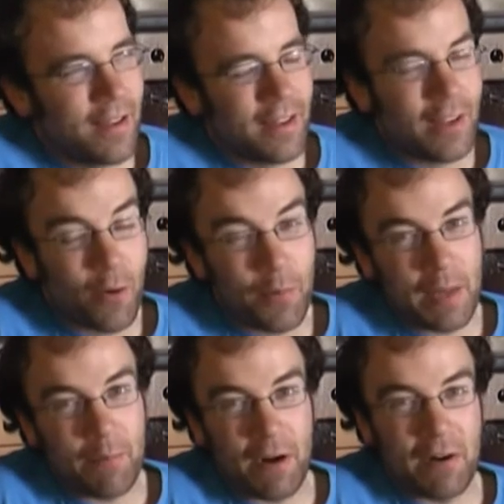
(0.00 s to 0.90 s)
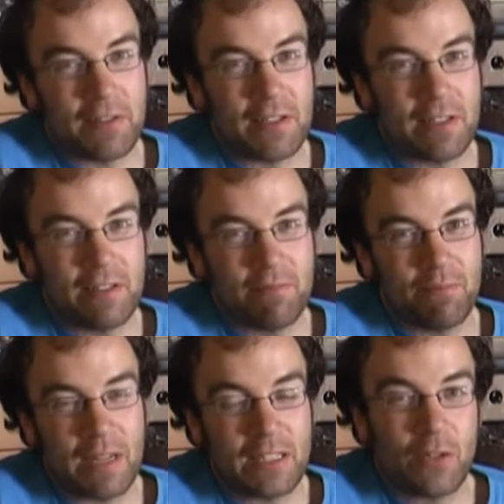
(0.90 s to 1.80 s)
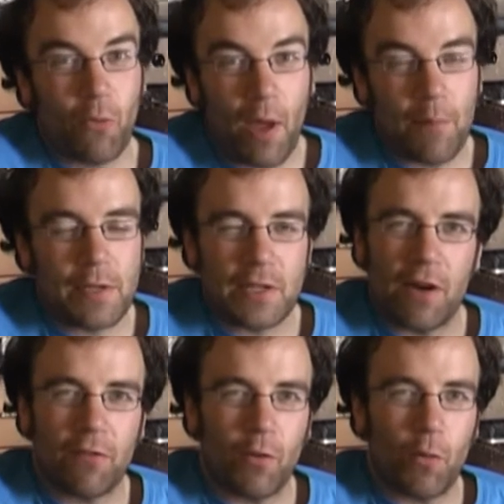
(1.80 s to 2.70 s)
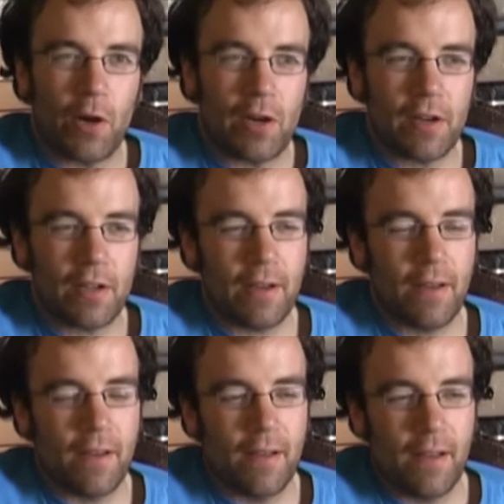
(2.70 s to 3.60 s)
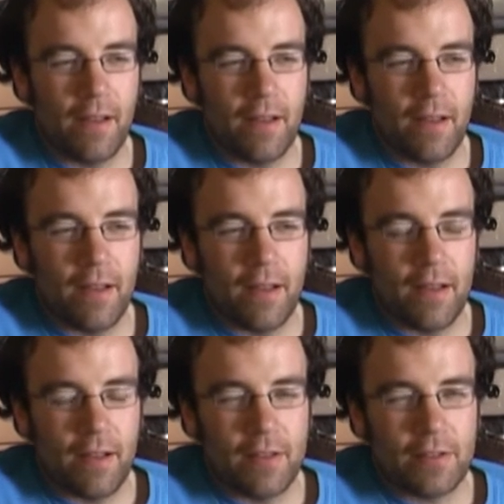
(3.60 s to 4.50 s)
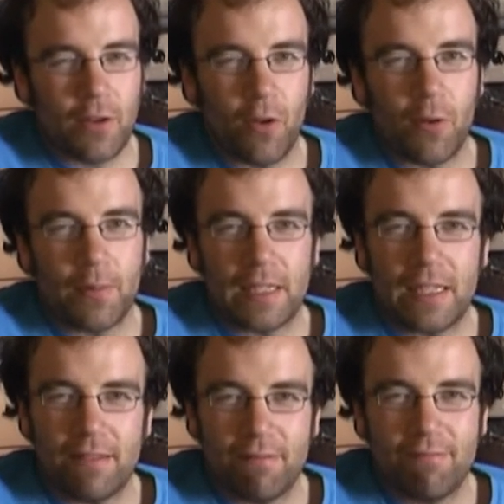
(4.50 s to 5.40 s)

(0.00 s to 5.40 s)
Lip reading: Little bit embarrassing. Managed to wet myself at work. It's all a bit.